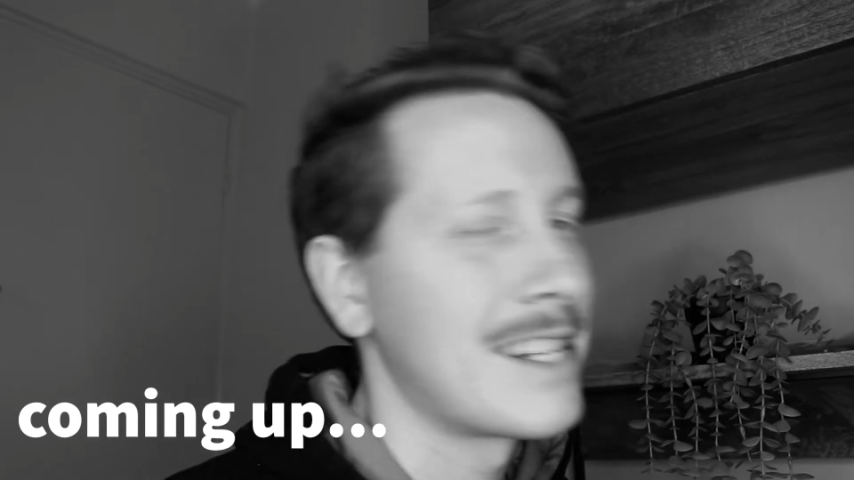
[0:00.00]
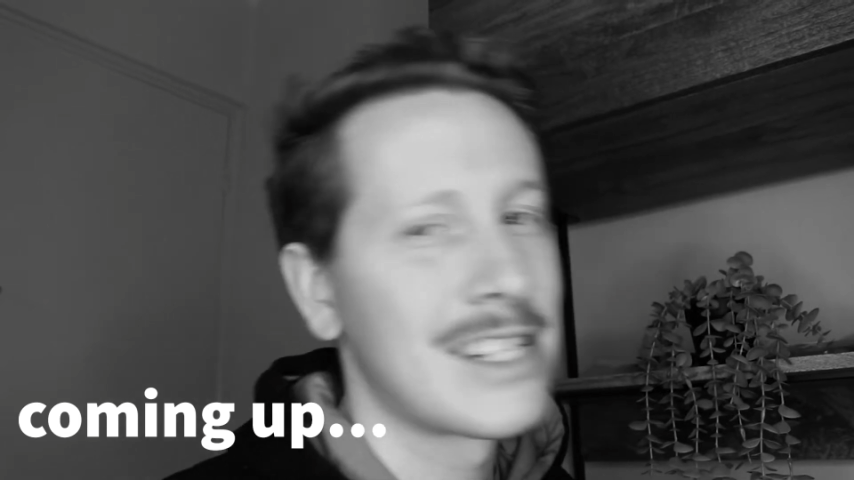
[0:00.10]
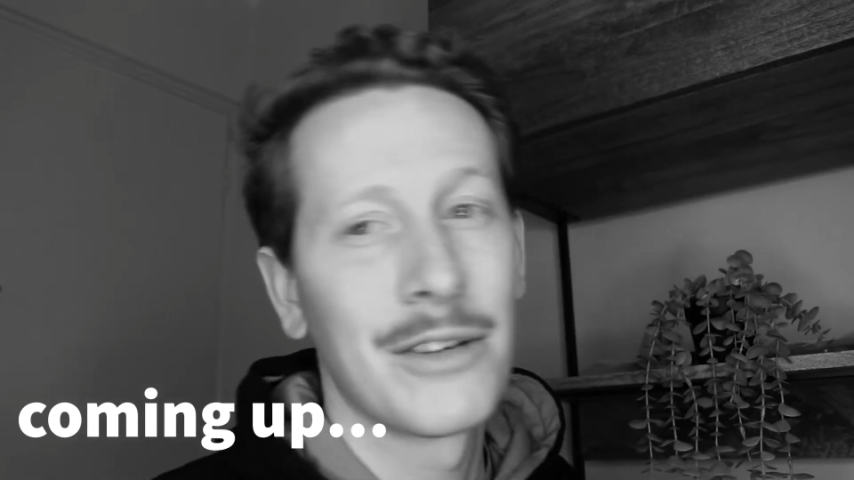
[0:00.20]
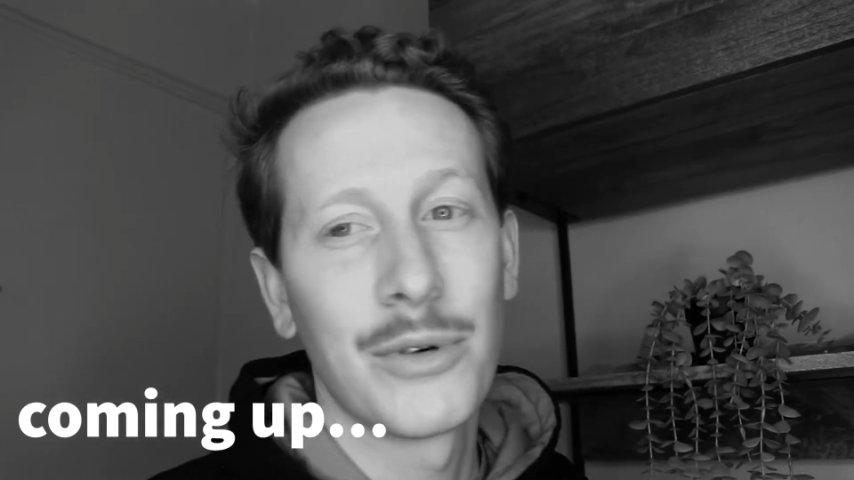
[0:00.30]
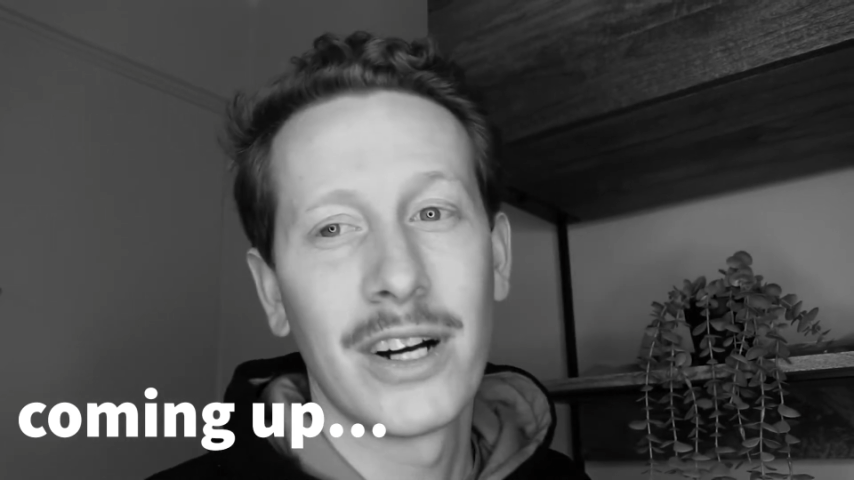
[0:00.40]

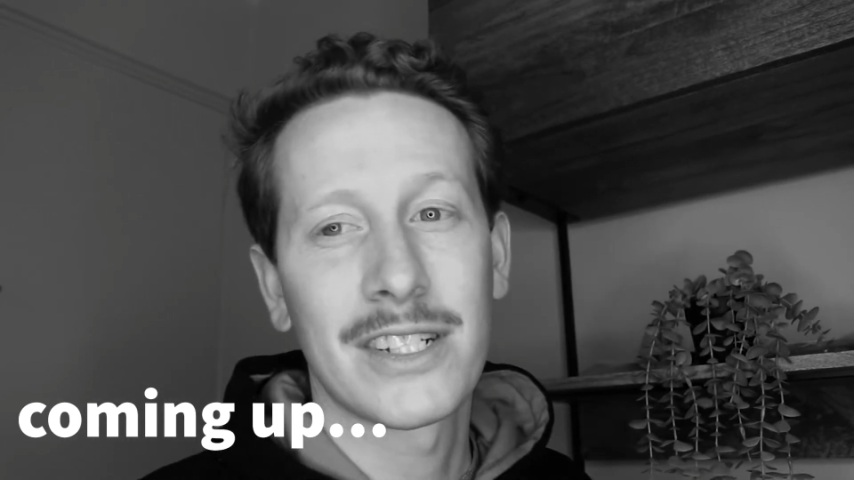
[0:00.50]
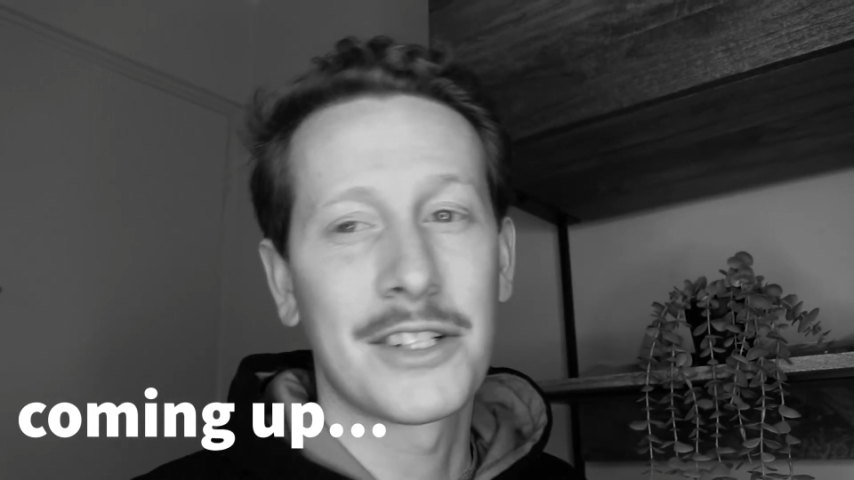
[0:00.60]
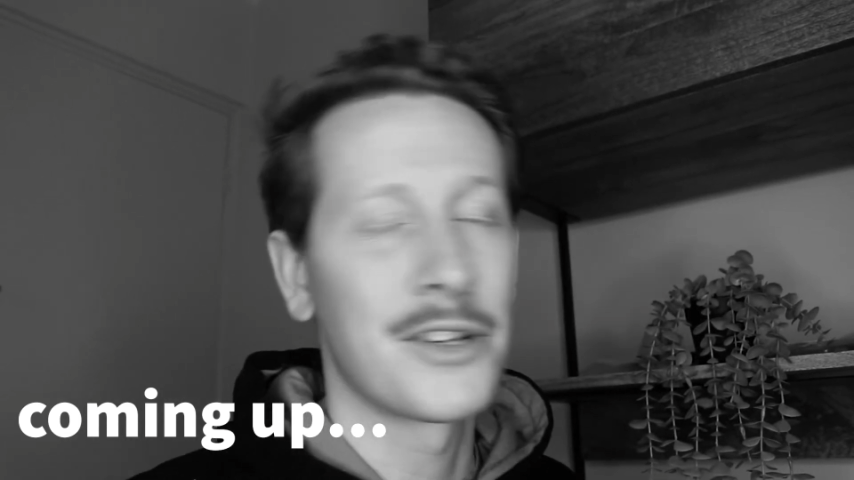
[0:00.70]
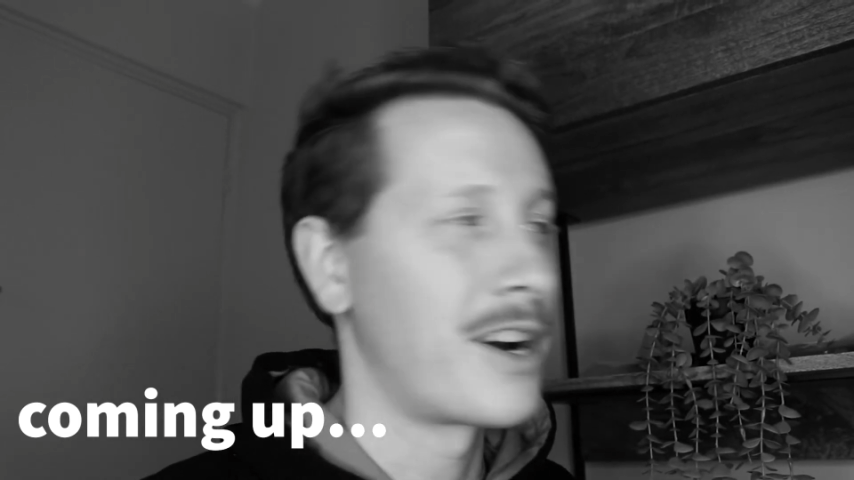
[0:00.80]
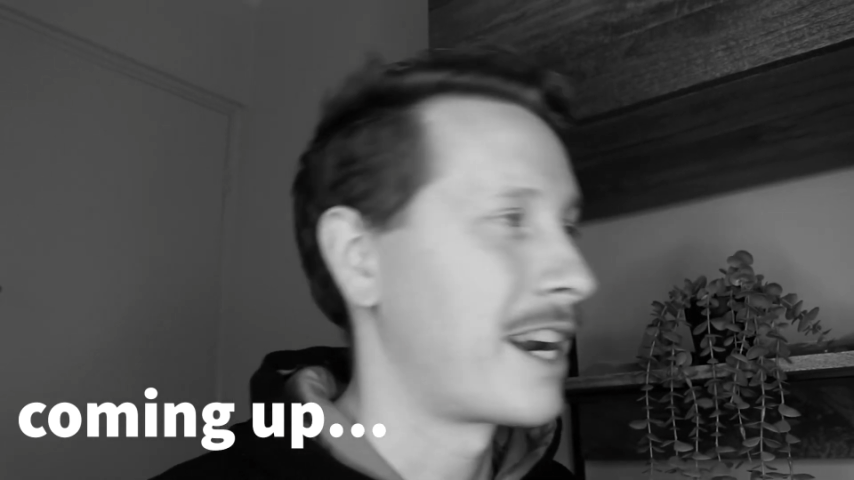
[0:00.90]
is the worst
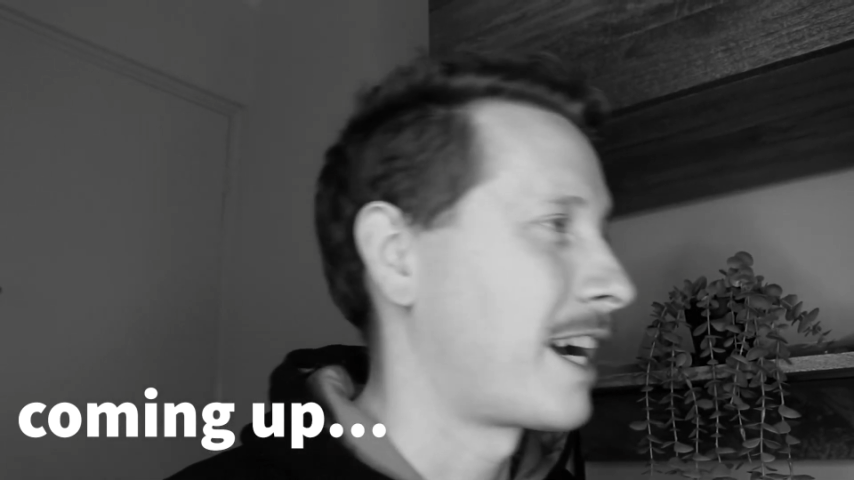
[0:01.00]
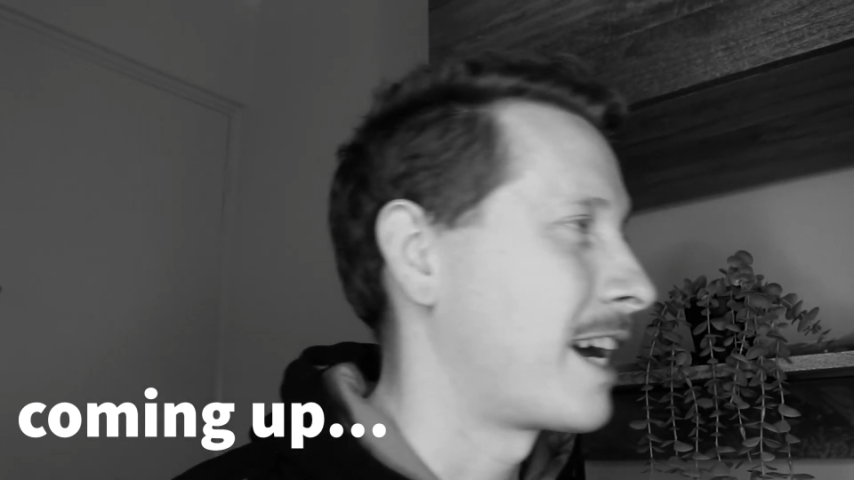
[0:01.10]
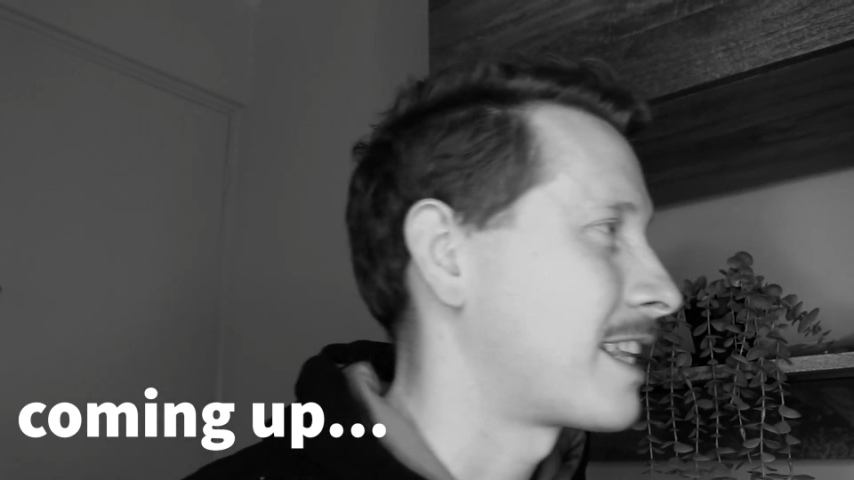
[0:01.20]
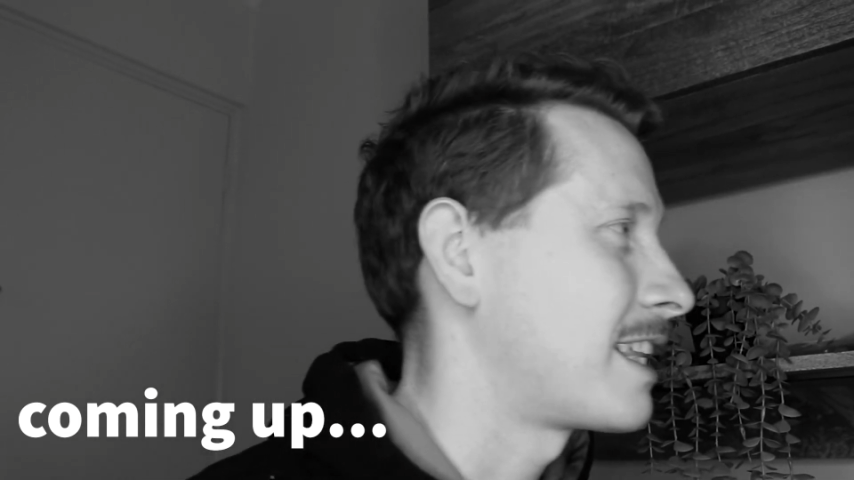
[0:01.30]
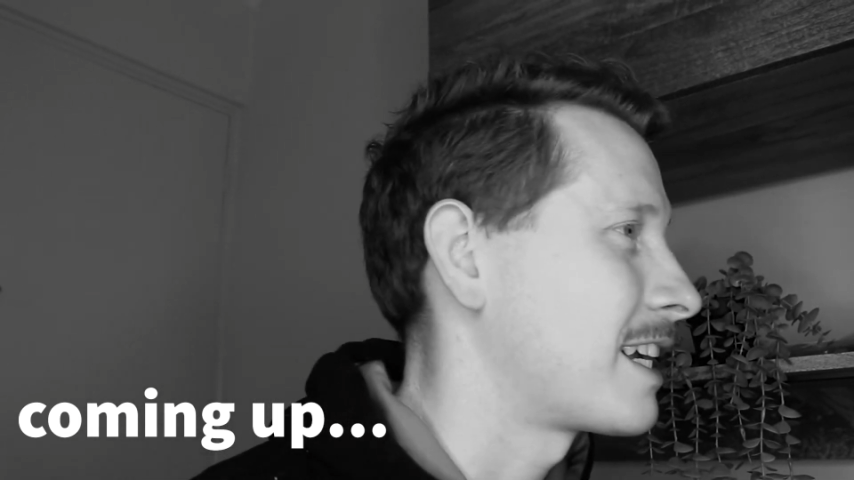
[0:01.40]
drawing
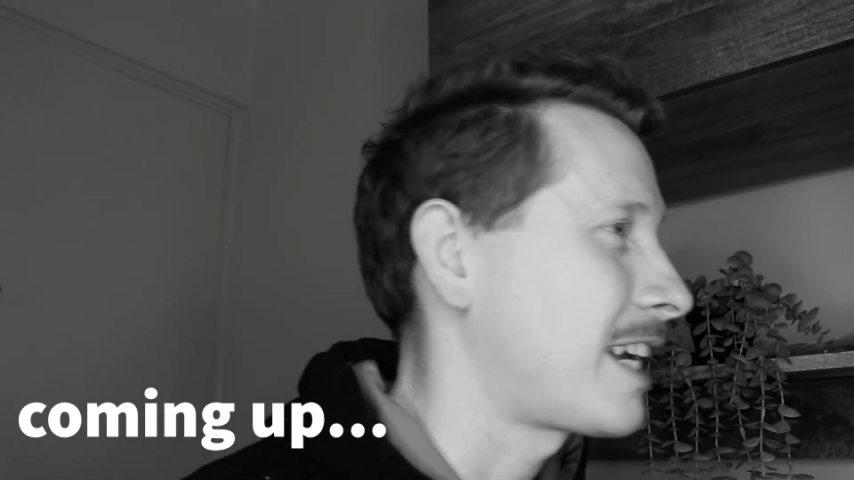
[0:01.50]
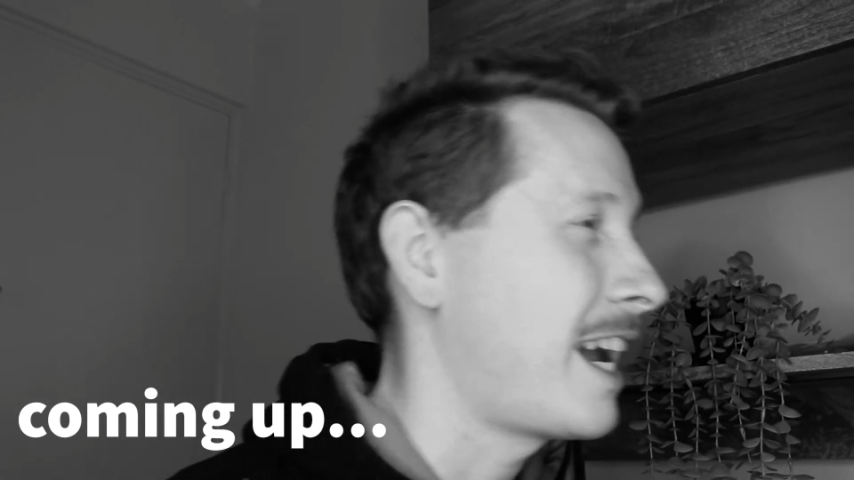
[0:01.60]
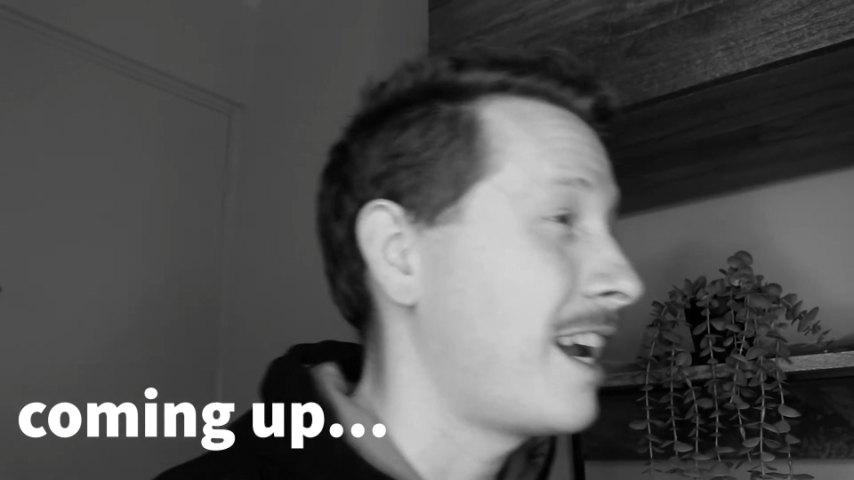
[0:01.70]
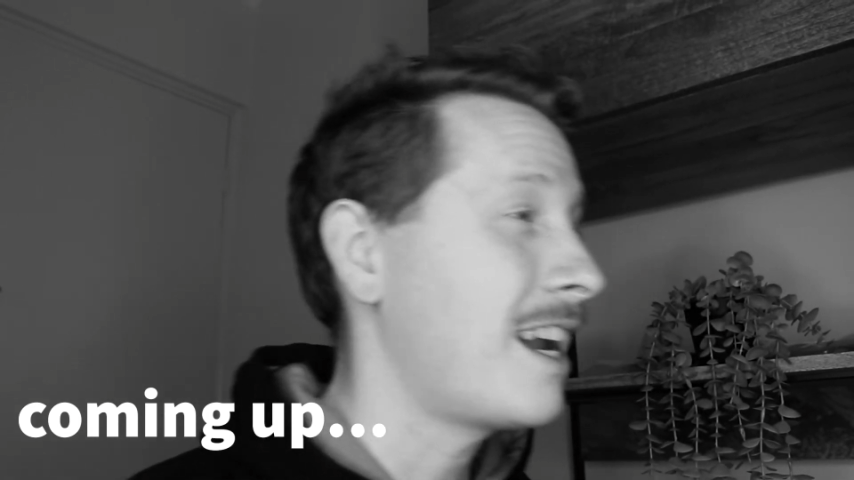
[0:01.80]
I think